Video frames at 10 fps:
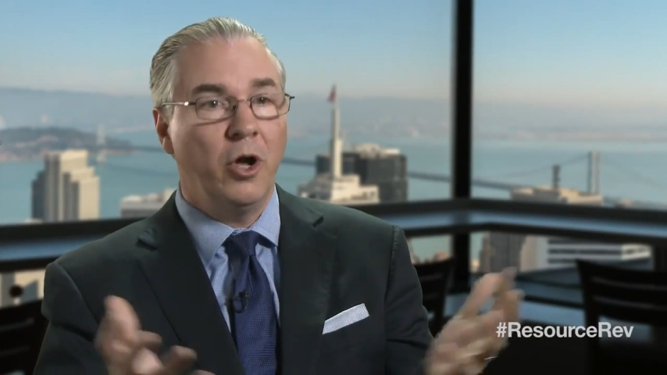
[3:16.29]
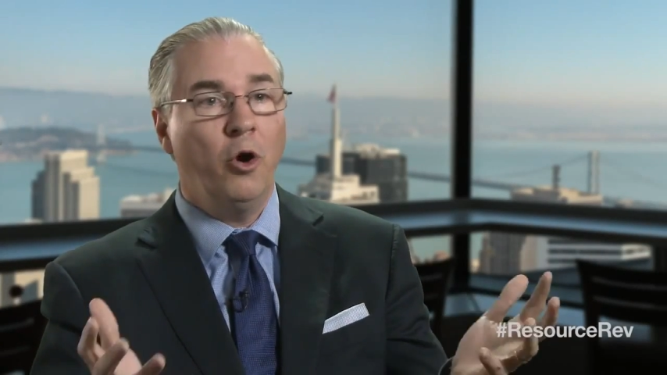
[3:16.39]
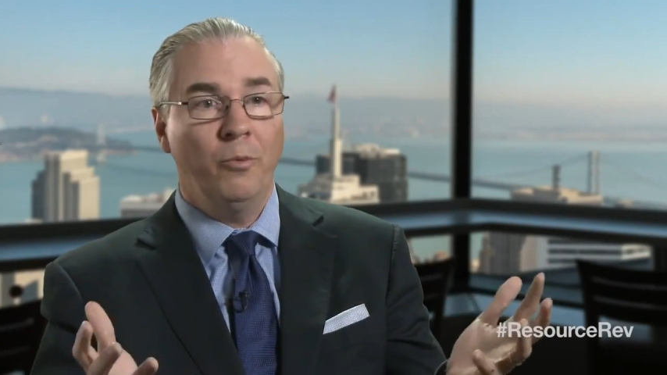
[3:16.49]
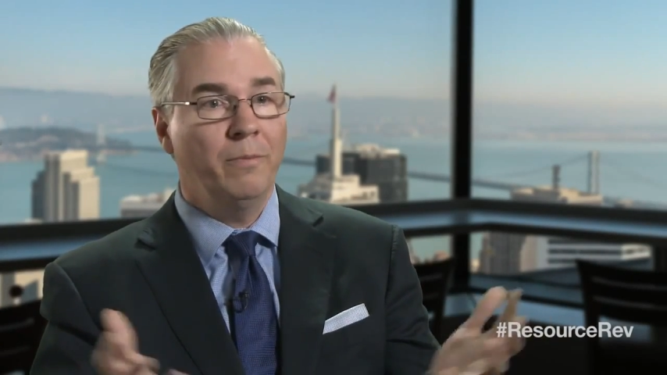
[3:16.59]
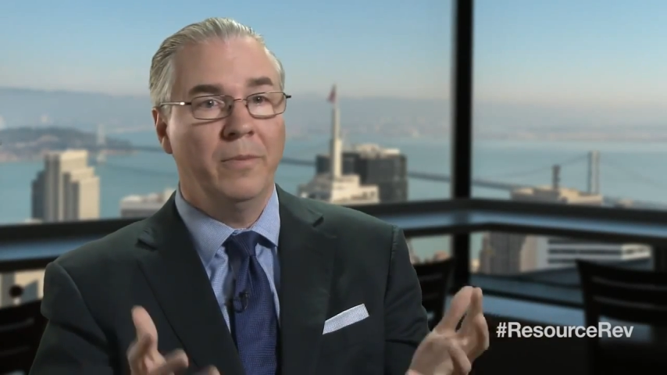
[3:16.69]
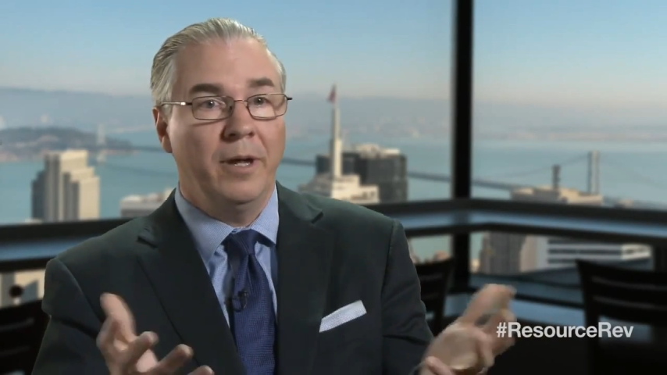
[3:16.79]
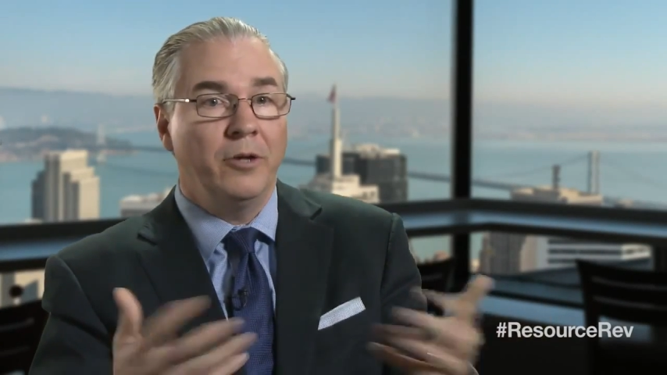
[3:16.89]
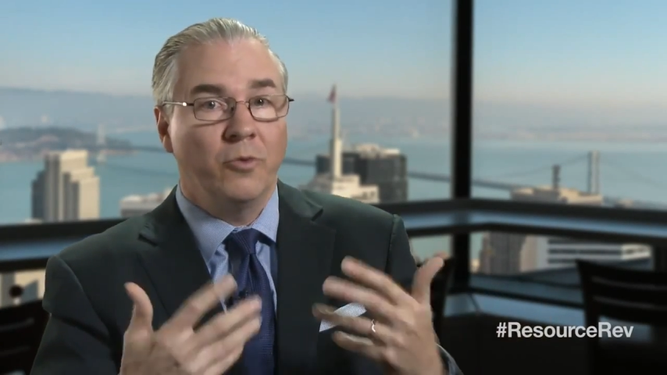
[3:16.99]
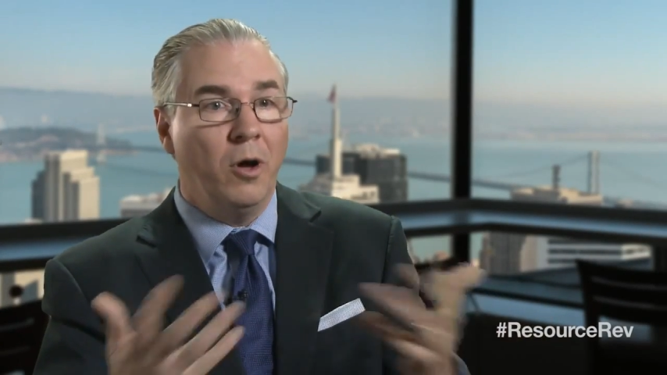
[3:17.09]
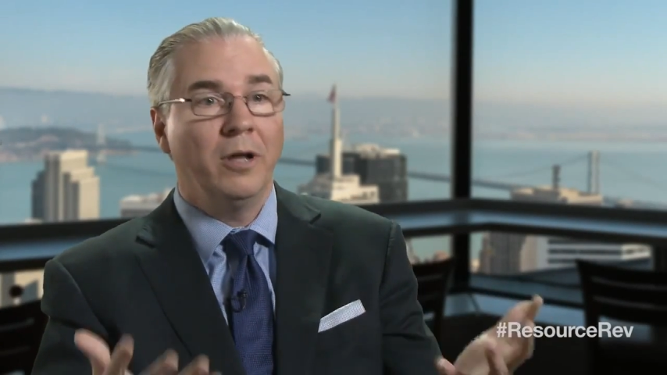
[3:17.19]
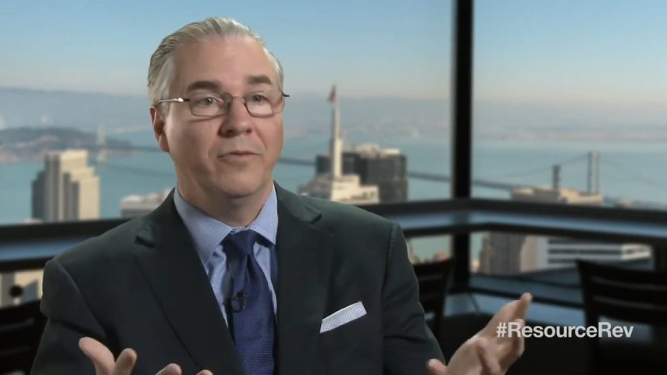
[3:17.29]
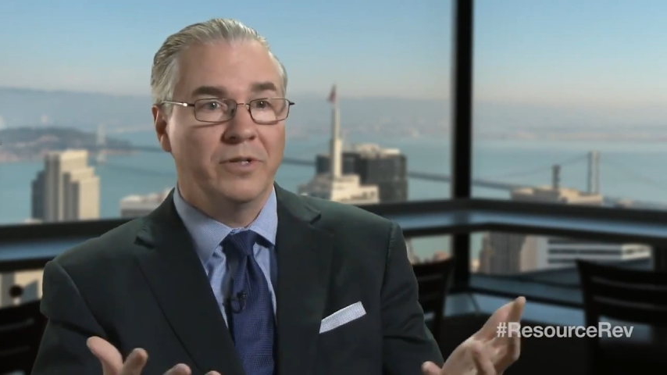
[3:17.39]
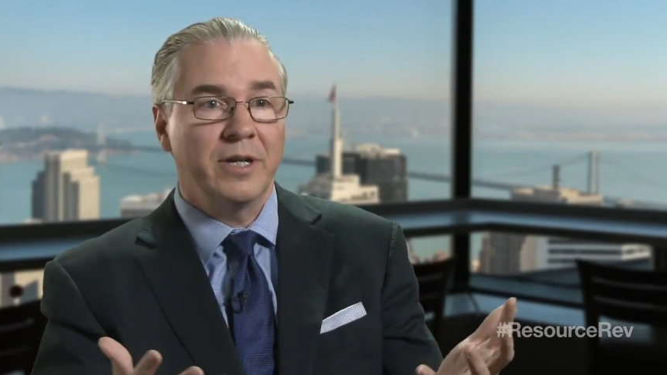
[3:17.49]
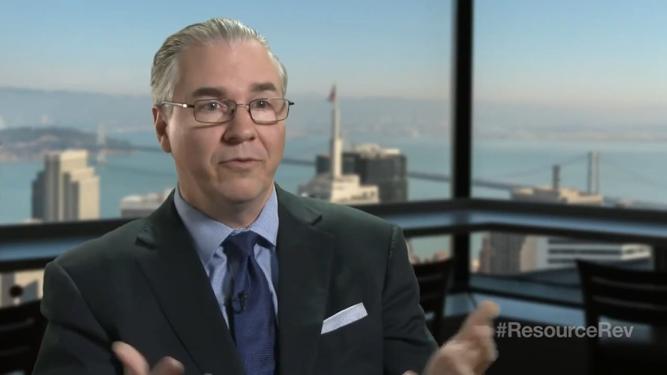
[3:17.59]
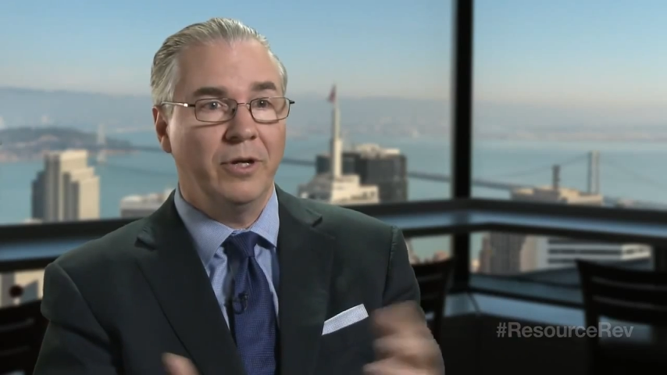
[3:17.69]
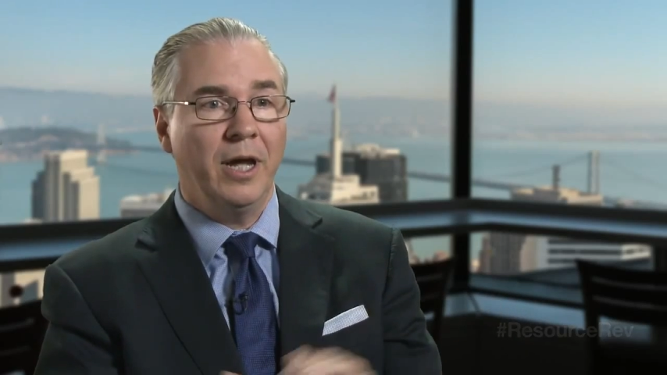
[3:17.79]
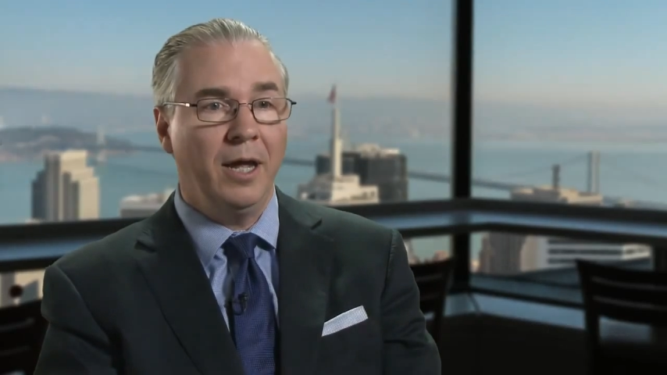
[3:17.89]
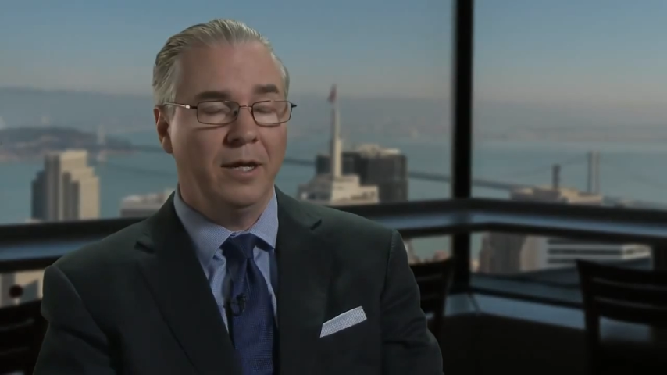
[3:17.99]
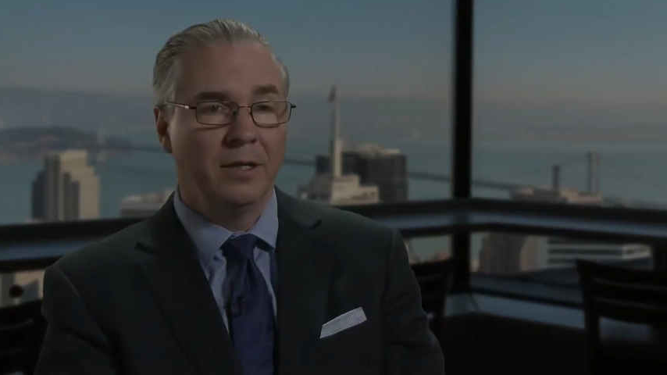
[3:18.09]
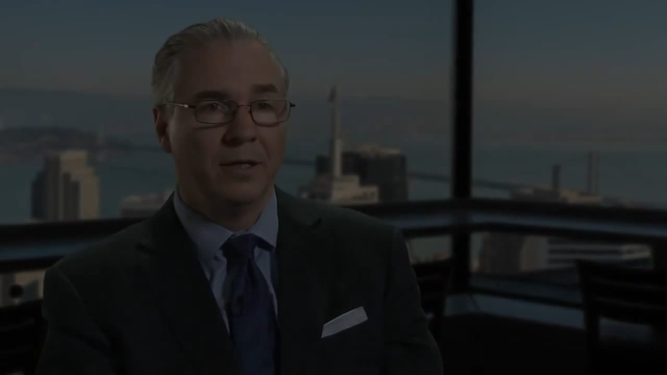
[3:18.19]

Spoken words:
home and to all of us every day.